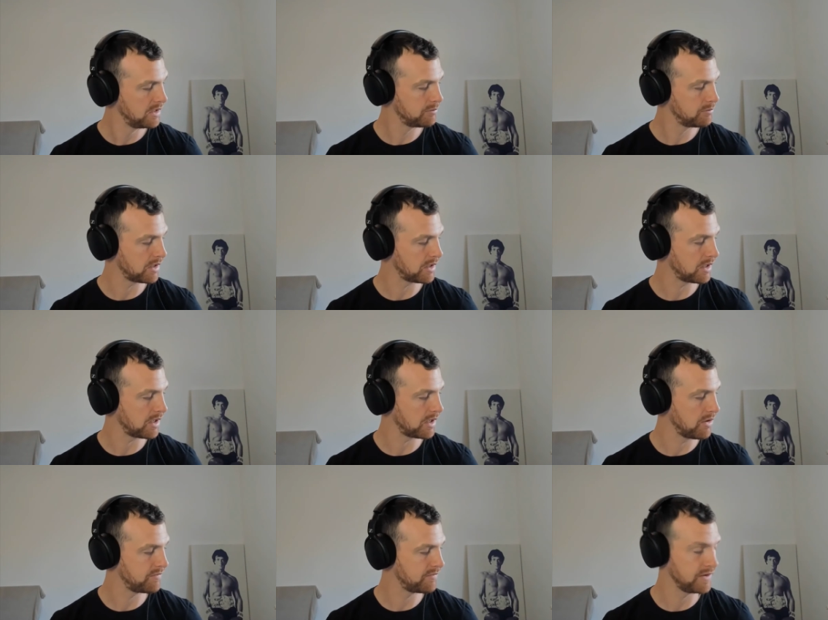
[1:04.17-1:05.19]
but
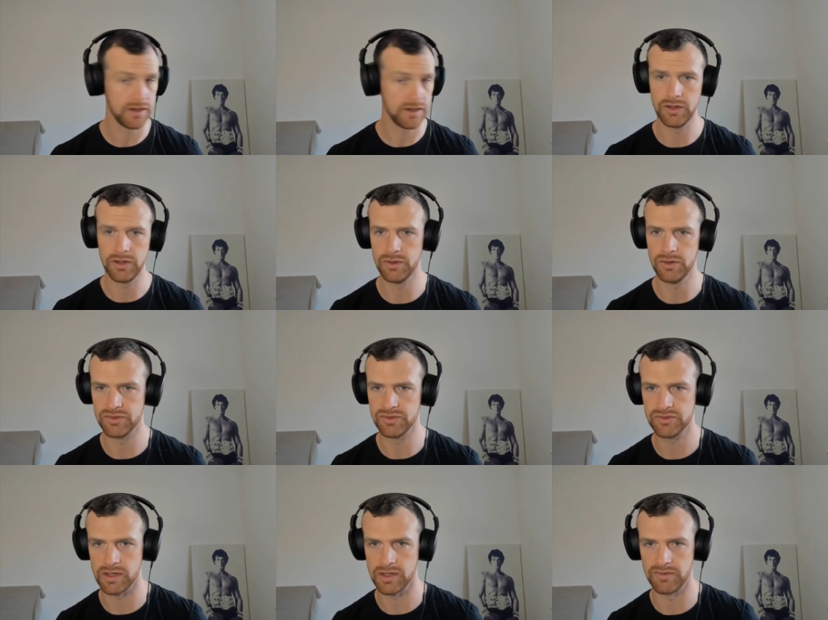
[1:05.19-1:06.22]
hopefully you can use
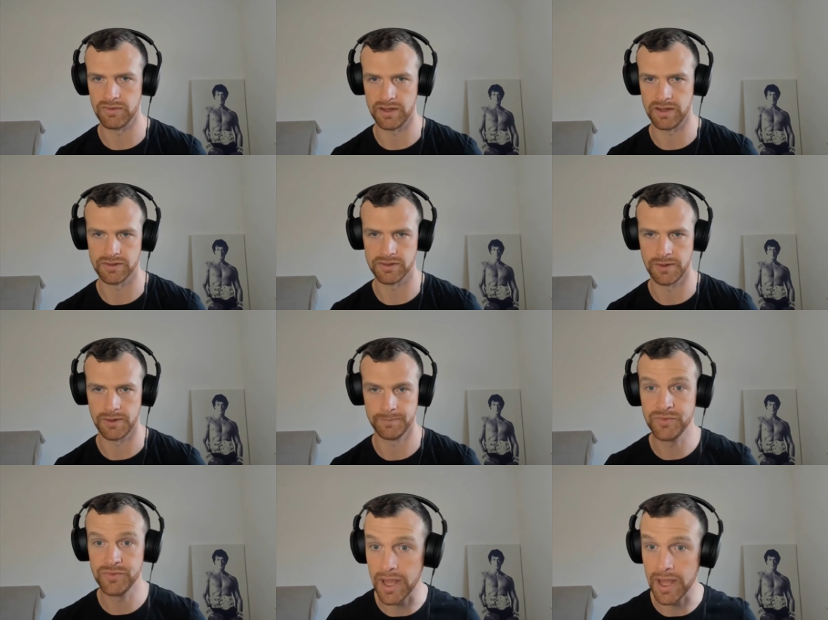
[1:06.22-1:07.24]
some of these
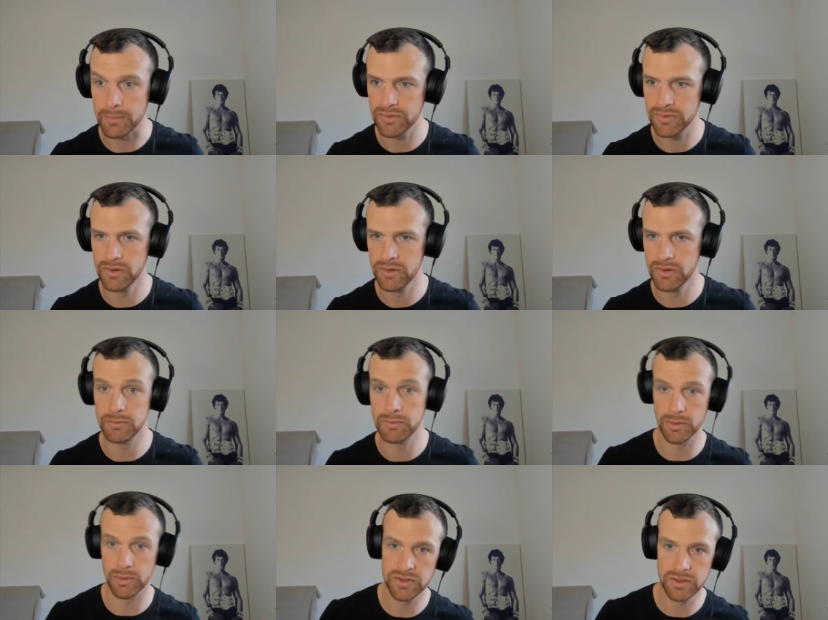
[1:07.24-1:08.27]
tips to
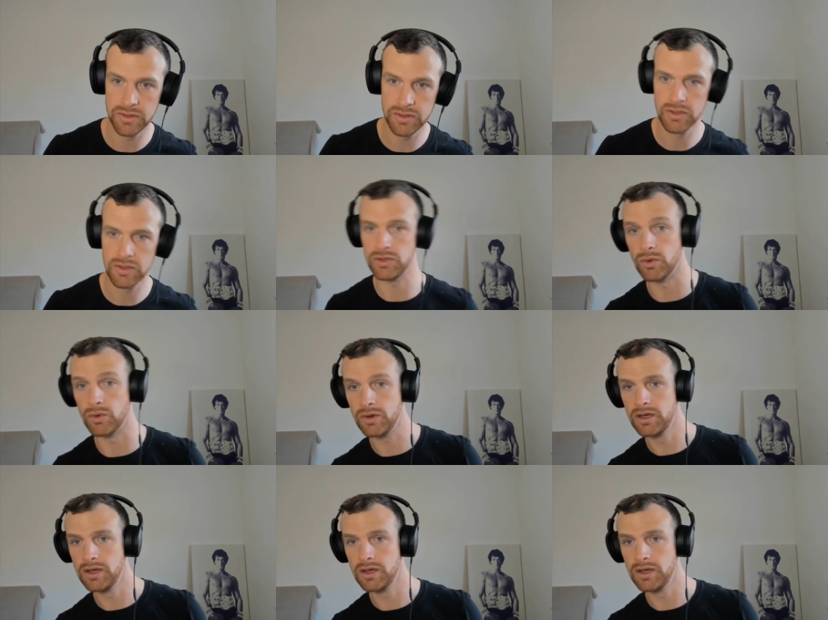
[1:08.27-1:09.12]
boost your